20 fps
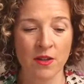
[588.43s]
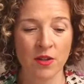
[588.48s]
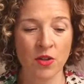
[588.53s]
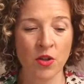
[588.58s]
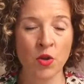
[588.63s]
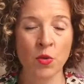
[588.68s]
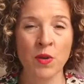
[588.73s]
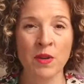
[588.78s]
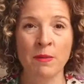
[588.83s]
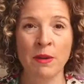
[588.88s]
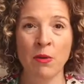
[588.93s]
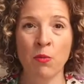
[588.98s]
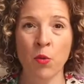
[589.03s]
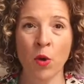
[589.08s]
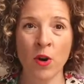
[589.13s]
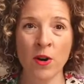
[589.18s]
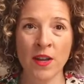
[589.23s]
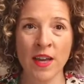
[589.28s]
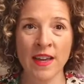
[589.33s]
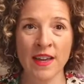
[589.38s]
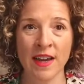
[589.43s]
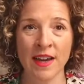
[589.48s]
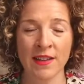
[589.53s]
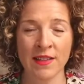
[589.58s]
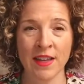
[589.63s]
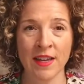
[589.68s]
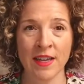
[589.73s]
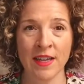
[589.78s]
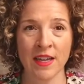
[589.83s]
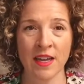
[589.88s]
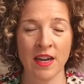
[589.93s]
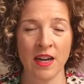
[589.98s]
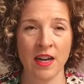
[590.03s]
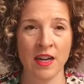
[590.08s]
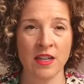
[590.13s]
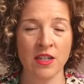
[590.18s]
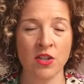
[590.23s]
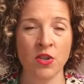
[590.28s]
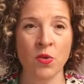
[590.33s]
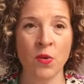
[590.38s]
you would be working at like
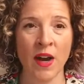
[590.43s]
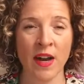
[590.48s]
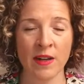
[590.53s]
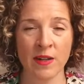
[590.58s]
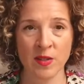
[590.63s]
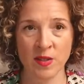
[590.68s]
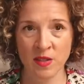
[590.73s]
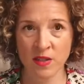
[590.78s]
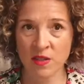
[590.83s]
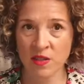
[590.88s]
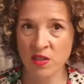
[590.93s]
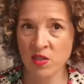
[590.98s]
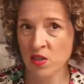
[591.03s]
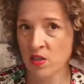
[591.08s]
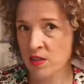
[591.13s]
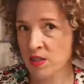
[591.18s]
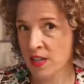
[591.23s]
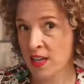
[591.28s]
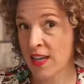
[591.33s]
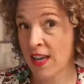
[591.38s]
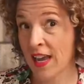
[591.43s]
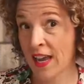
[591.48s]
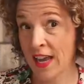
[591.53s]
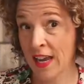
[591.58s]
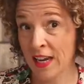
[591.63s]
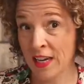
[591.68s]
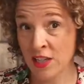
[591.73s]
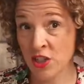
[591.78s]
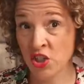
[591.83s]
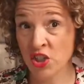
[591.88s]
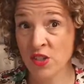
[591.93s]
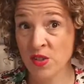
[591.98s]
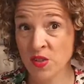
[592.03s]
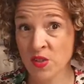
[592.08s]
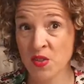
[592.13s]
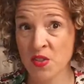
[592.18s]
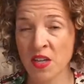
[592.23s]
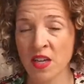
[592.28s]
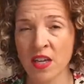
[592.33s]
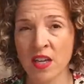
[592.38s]
a UX consulting
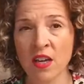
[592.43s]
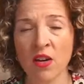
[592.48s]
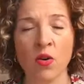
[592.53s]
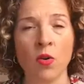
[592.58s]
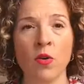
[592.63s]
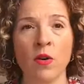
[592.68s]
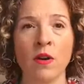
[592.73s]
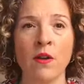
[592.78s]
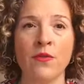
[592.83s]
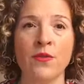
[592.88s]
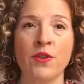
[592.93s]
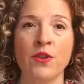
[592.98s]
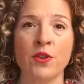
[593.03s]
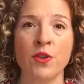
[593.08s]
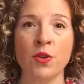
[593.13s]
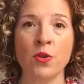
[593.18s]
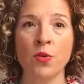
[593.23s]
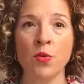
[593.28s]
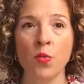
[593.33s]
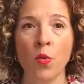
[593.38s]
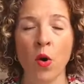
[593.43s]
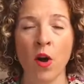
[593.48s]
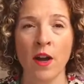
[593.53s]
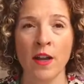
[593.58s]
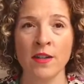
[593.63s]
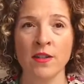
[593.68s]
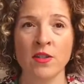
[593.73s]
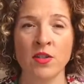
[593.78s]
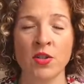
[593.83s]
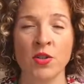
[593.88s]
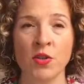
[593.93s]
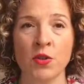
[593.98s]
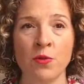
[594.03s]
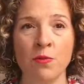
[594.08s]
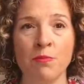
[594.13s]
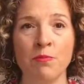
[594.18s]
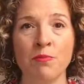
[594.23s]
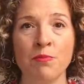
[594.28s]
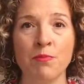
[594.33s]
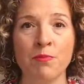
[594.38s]
agency or if you want
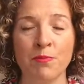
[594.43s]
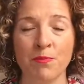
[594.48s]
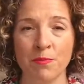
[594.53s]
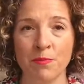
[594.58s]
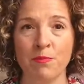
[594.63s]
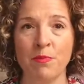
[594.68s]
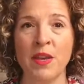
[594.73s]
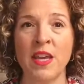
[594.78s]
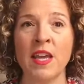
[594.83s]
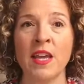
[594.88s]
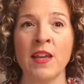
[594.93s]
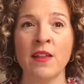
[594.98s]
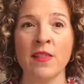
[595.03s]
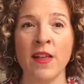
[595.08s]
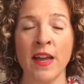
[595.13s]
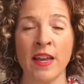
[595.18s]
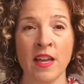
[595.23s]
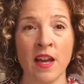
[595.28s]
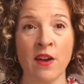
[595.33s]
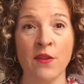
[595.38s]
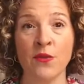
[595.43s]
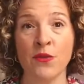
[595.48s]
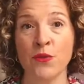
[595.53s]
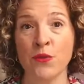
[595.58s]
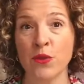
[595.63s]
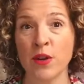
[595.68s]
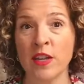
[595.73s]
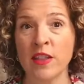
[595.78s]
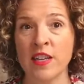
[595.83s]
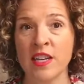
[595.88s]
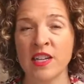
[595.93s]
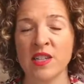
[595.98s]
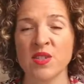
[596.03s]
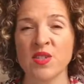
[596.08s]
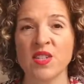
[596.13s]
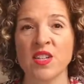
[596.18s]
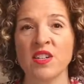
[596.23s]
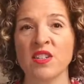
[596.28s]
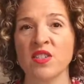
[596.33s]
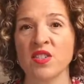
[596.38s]
to be like a
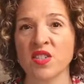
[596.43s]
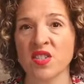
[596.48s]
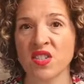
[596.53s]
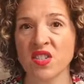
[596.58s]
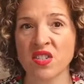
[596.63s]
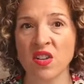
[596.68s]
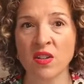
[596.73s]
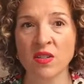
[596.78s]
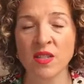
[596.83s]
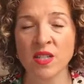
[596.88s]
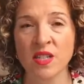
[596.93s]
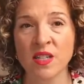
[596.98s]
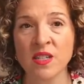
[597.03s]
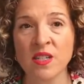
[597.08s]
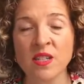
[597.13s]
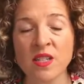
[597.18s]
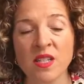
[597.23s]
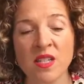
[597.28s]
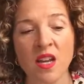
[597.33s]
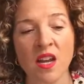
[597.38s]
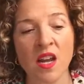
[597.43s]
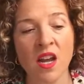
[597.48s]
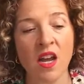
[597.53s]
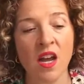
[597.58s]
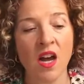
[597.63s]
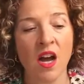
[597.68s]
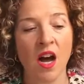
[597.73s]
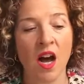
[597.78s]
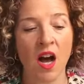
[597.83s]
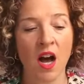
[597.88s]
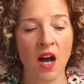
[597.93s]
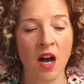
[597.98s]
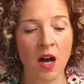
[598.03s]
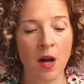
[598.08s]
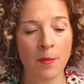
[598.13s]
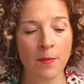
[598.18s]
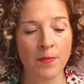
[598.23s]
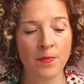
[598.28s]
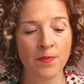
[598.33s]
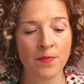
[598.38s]
freelance consultant
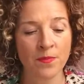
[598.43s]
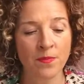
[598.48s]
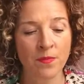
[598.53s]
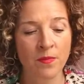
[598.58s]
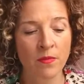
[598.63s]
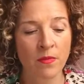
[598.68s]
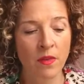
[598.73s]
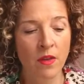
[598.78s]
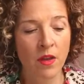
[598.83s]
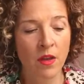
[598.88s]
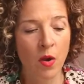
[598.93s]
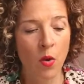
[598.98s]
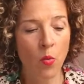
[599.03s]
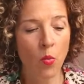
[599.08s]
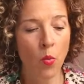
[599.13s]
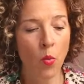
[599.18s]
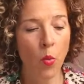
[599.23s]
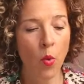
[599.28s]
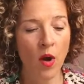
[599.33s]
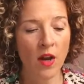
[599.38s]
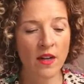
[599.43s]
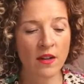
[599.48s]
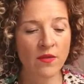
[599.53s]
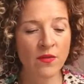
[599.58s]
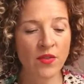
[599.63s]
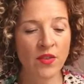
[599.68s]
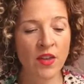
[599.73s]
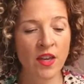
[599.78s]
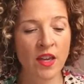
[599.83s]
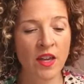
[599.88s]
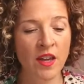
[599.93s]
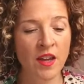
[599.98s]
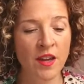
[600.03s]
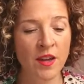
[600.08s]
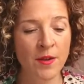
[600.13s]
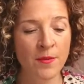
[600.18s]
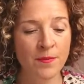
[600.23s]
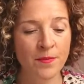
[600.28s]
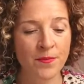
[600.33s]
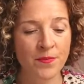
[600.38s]
um, one of
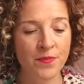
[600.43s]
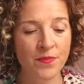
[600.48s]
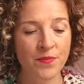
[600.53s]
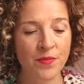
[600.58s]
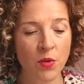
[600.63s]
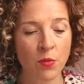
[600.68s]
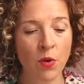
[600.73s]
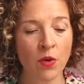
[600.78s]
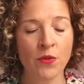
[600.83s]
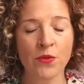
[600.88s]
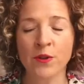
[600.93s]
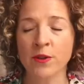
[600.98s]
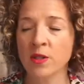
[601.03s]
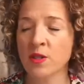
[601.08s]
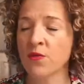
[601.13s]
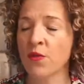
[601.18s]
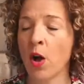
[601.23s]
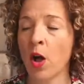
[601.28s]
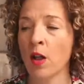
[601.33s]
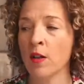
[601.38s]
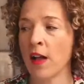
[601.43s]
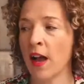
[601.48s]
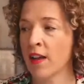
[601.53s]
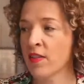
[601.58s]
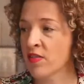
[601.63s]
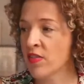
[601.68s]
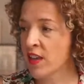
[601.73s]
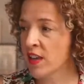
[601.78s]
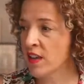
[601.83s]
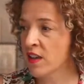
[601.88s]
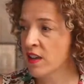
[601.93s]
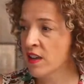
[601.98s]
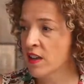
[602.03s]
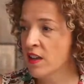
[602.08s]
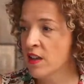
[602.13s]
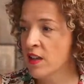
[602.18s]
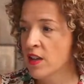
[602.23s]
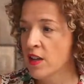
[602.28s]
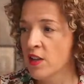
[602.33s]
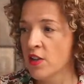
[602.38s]
the, well, first of all, I think
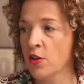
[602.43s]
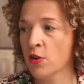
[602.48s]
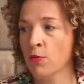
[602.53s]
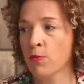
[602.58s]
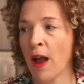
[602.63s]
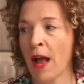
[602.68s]
you're